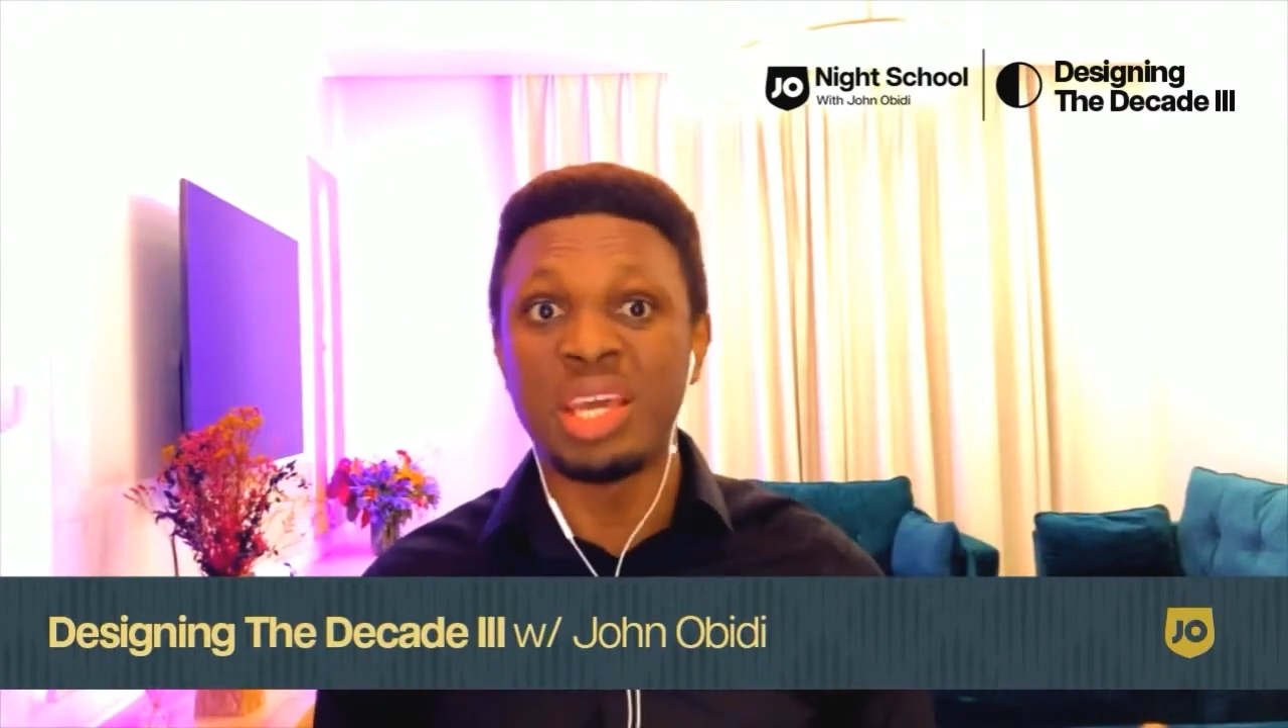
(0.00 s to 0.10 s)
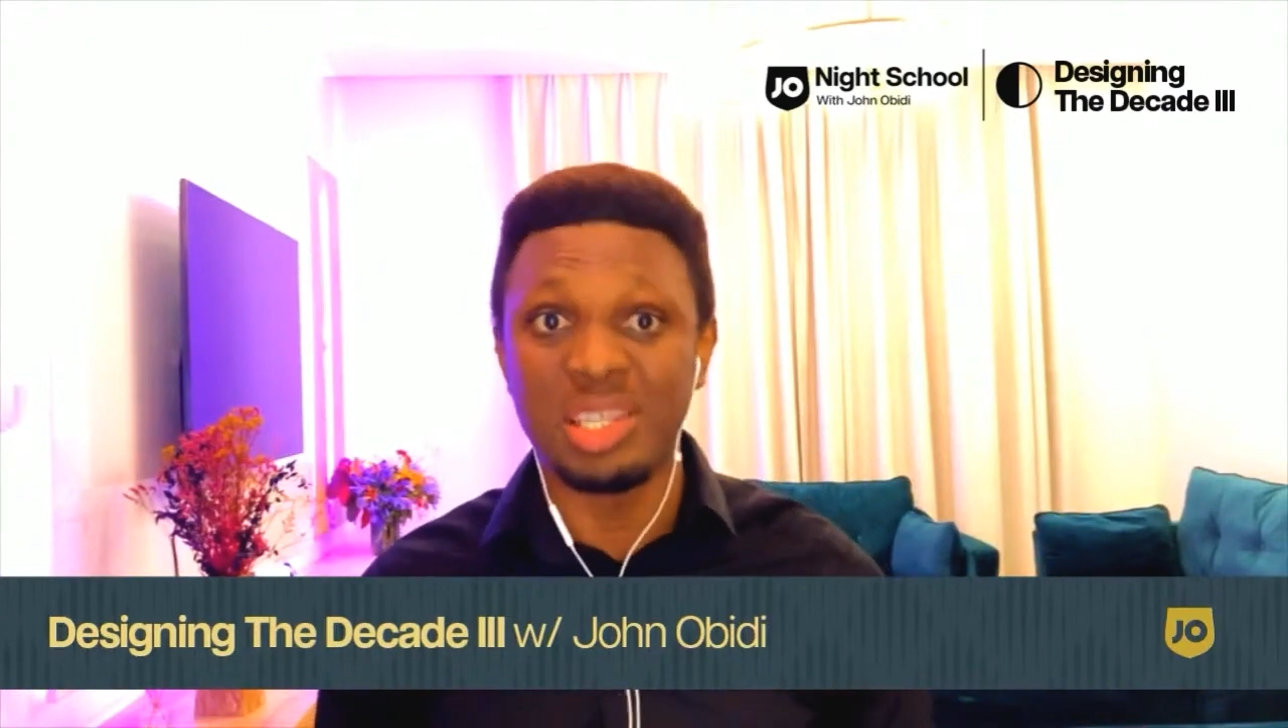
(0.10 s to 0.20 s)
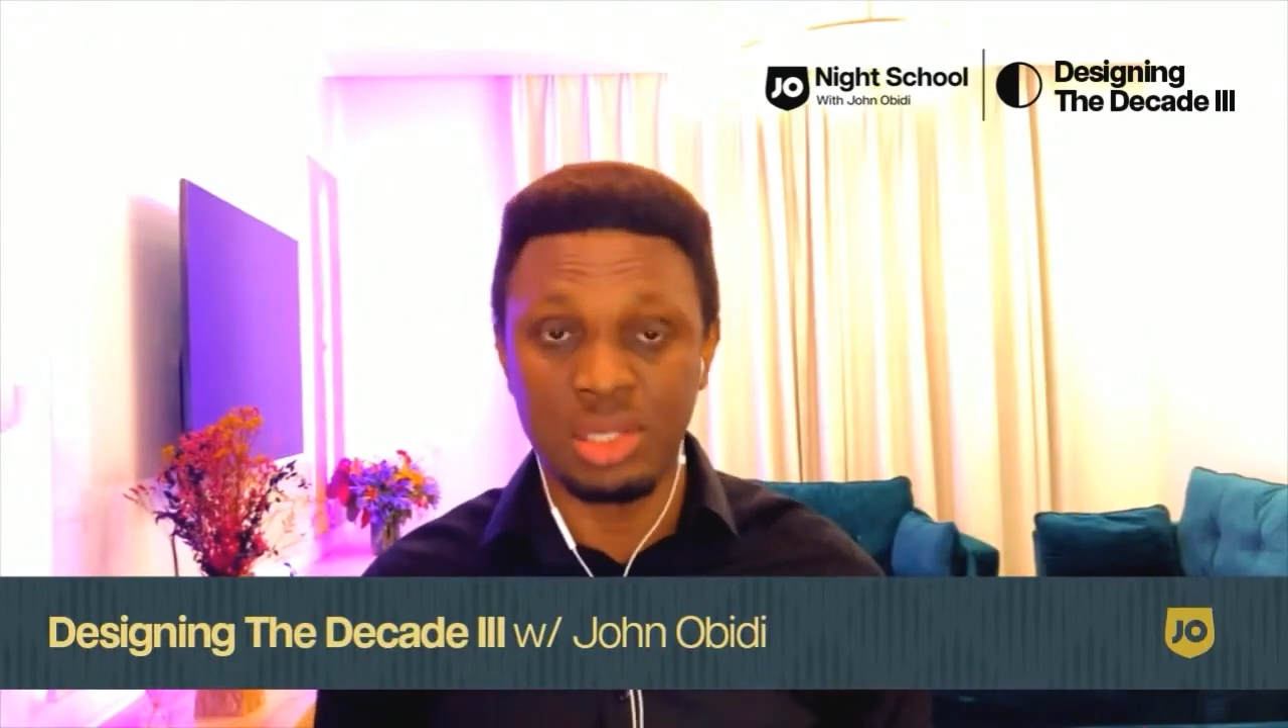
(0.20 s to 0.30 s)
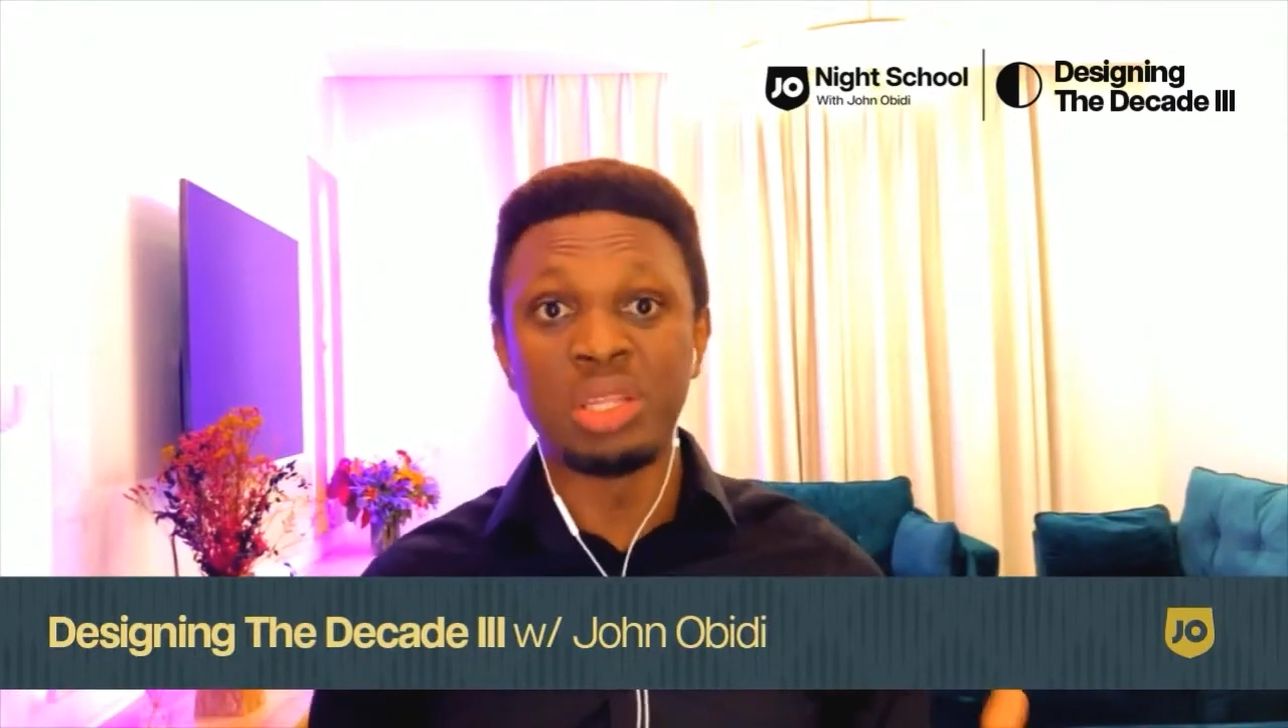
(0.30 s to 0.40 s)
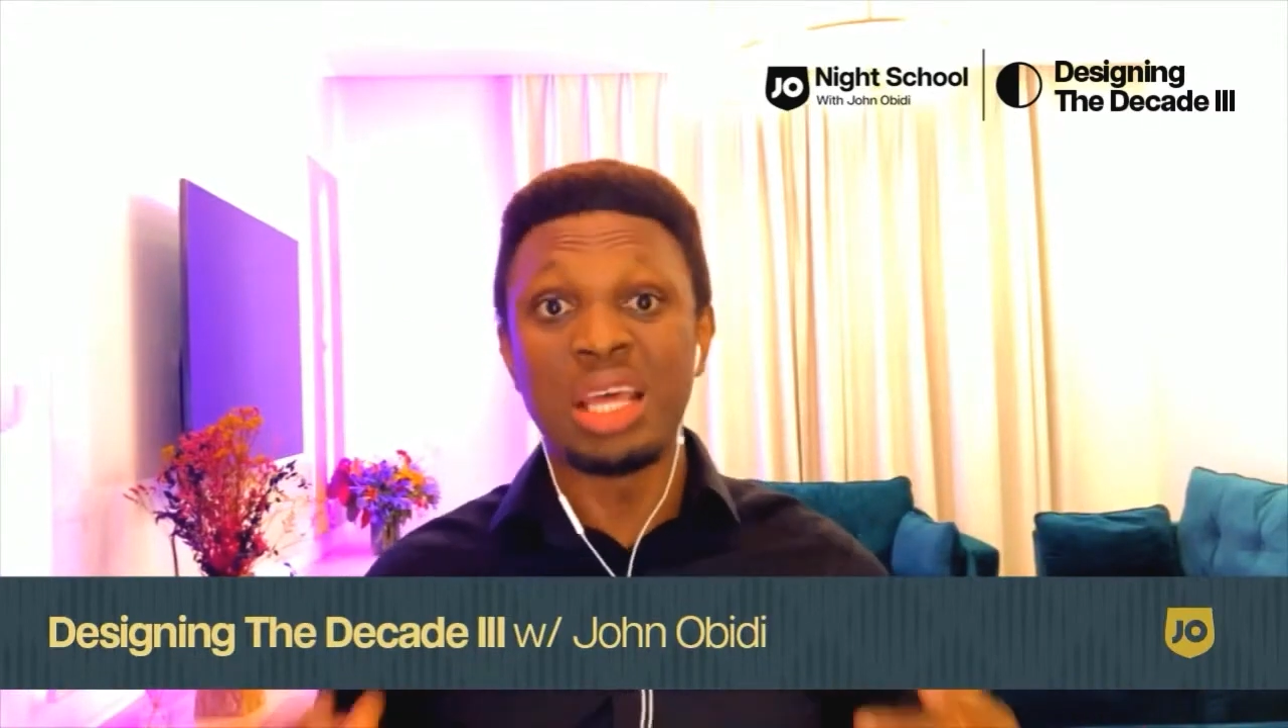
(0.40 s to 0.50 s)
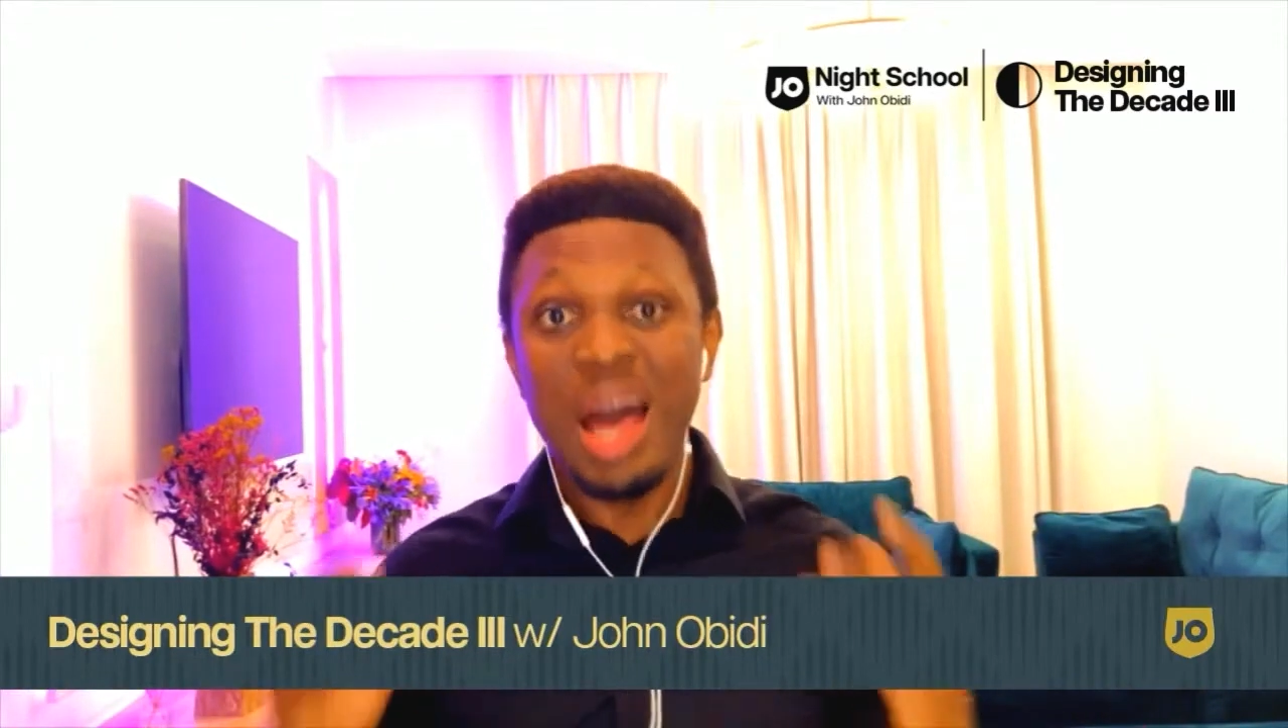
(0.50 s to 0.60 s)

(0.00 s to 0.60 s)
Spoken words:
yes. But they